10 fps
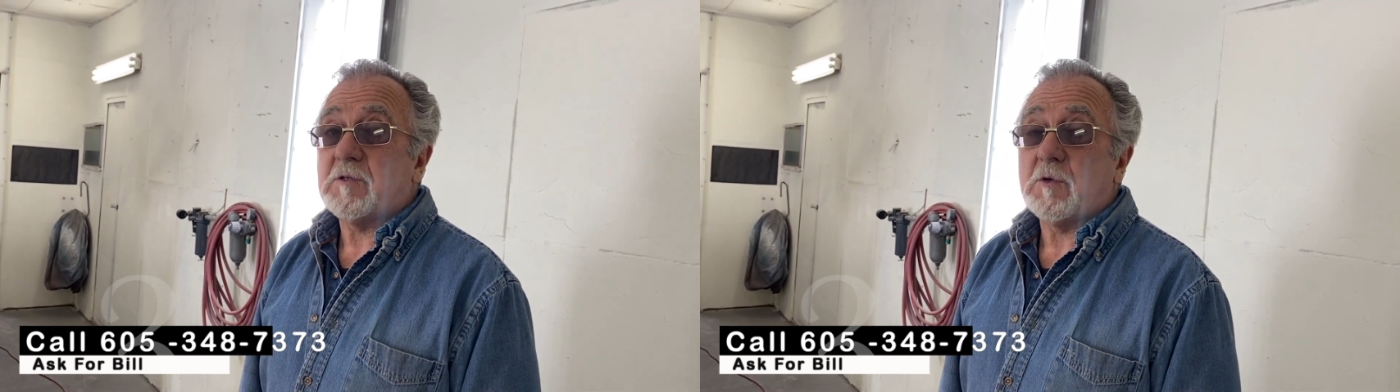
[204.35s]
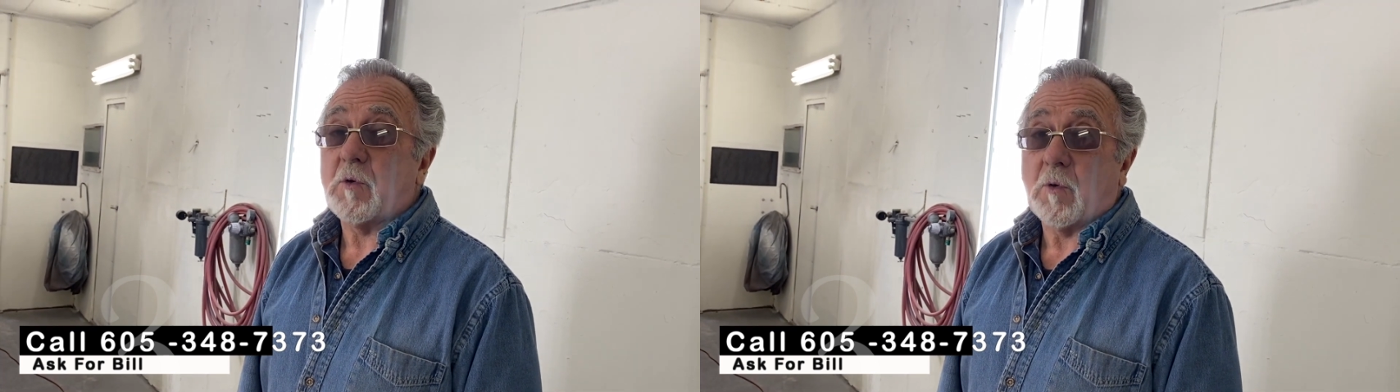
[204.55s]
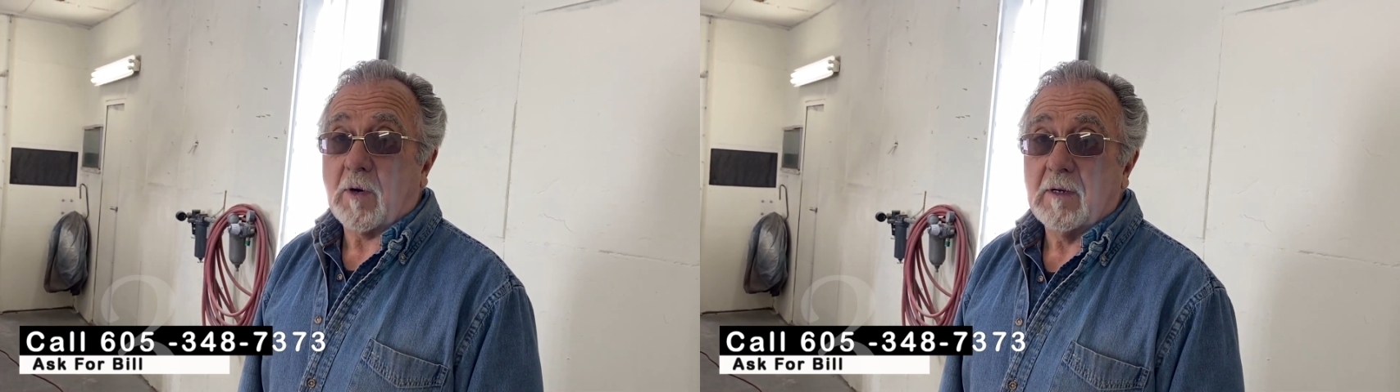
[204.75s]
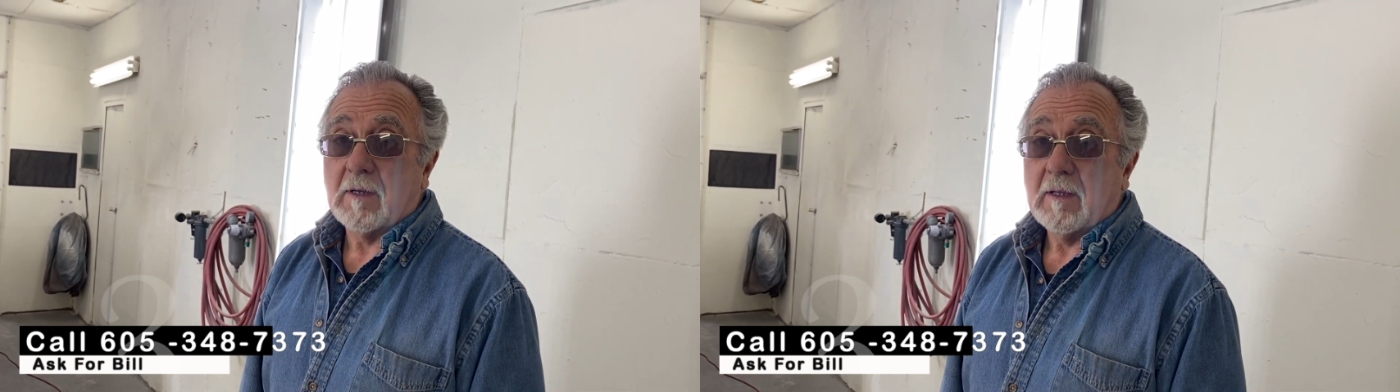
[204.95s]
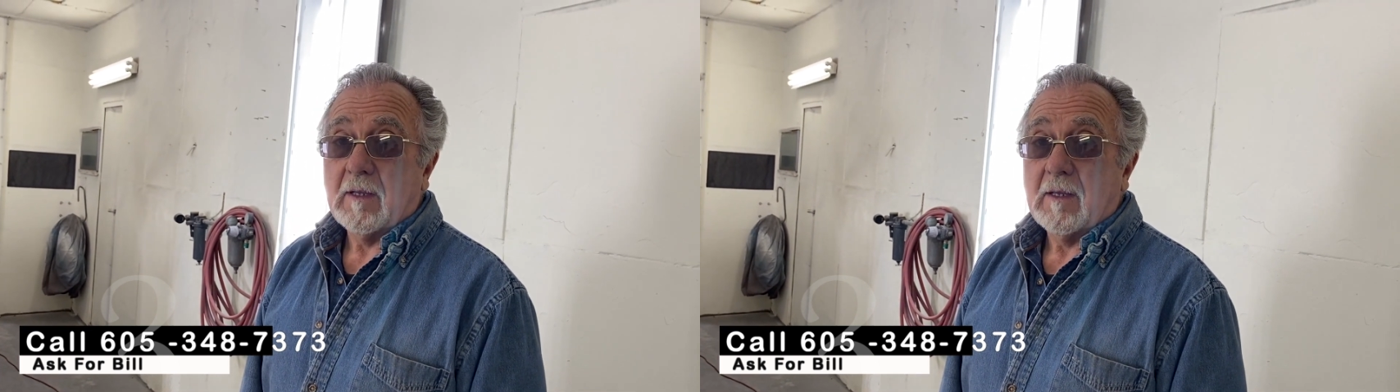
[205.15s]
two-door
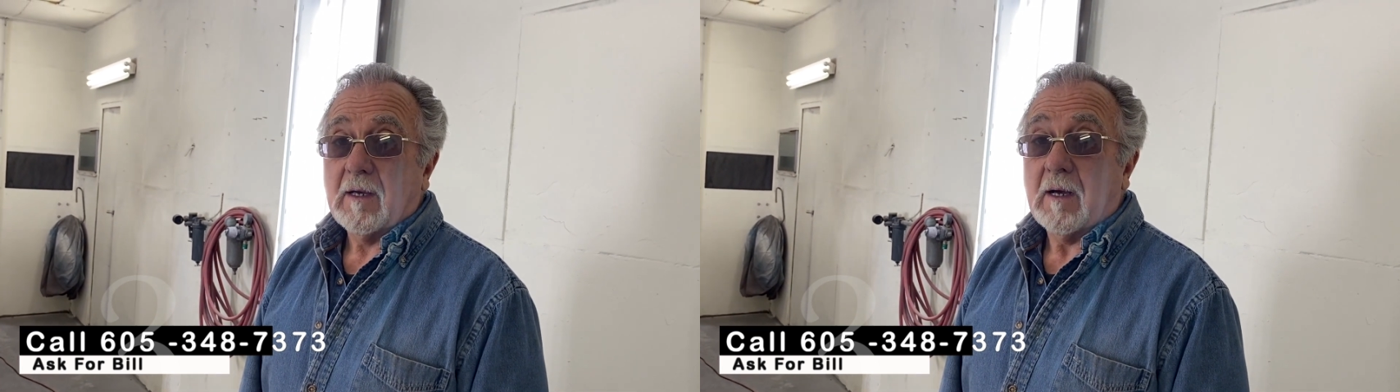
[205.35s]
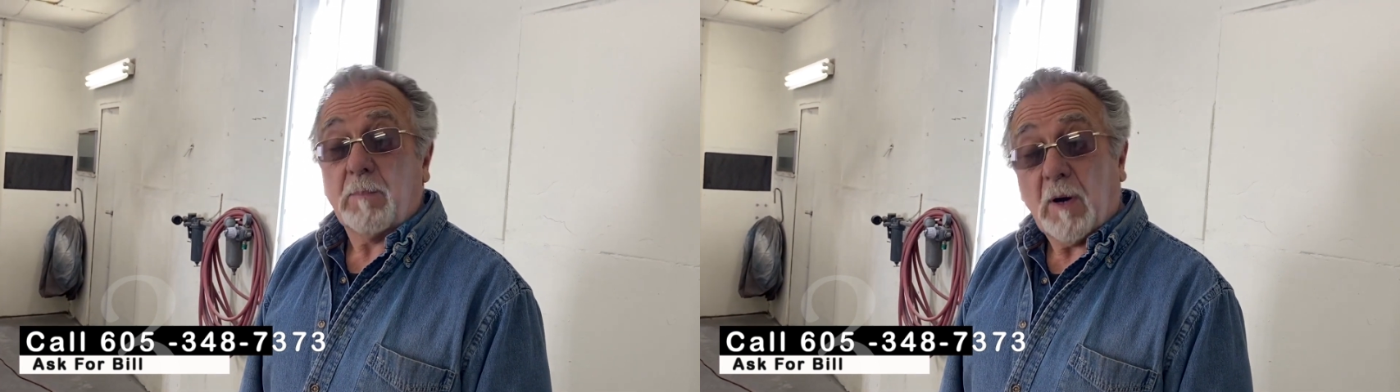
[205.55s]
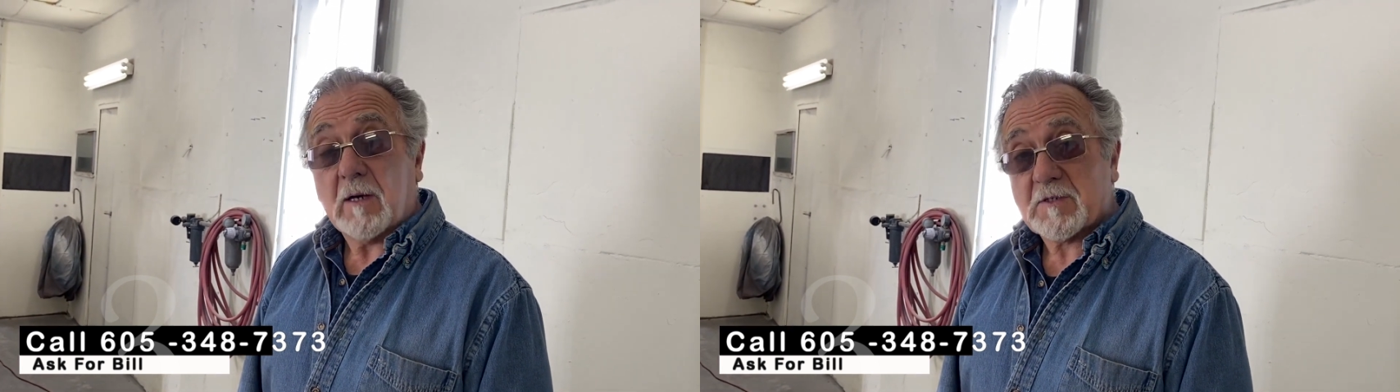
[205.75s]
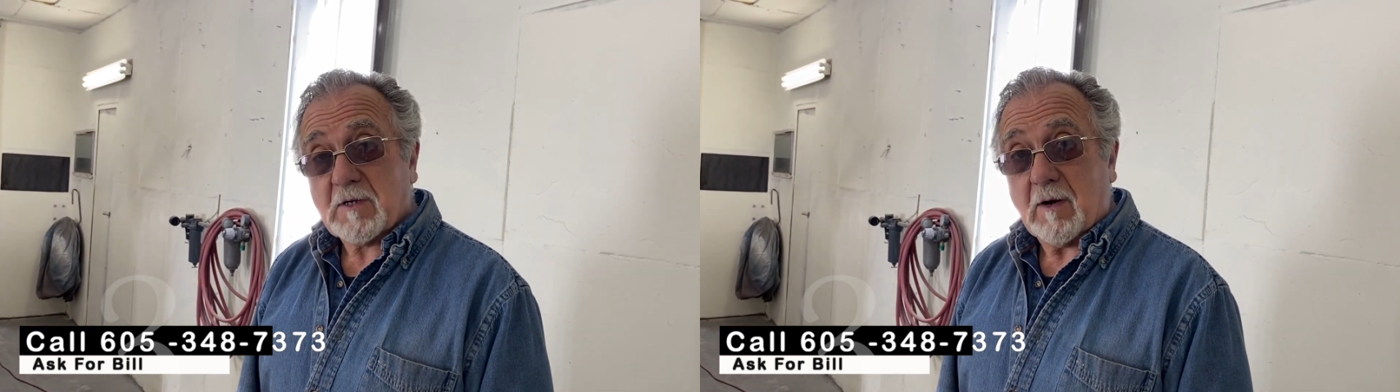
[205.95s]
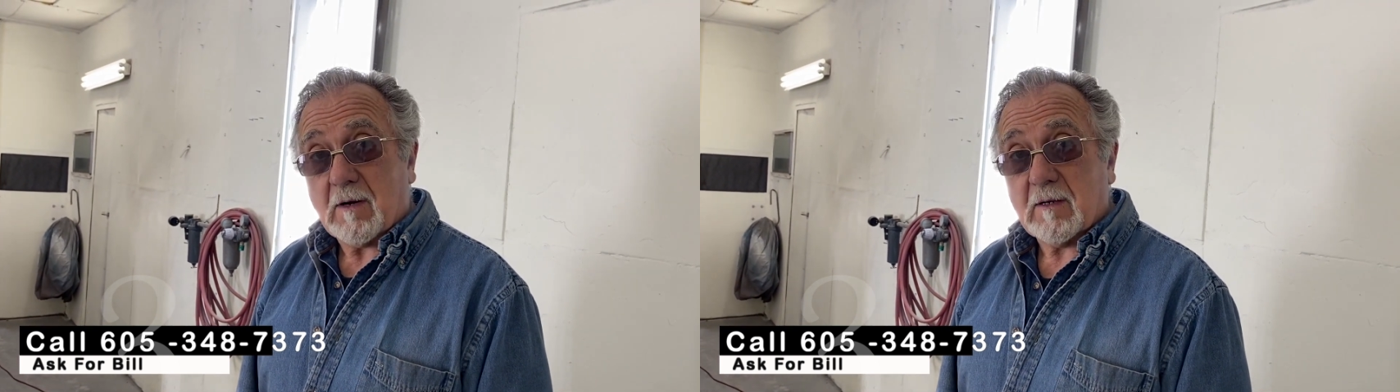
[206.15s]
parts car.